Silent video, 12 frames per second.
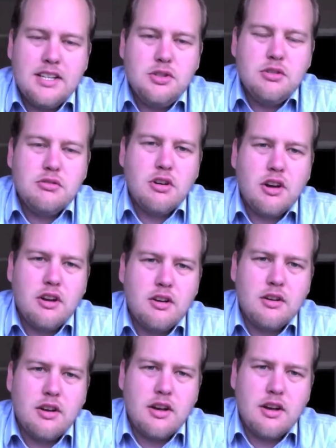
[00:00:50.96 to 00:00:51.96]
at least you've got
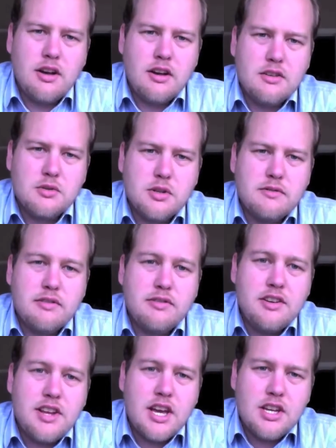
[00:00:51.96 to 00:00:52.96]
a sort of a
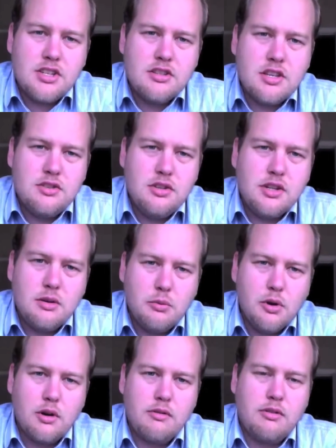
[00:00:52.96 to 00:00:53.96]
foundation that you
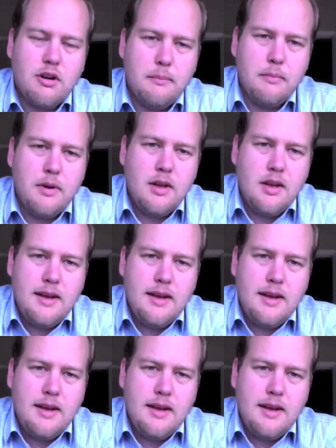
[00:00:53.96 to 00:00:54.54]
can work from,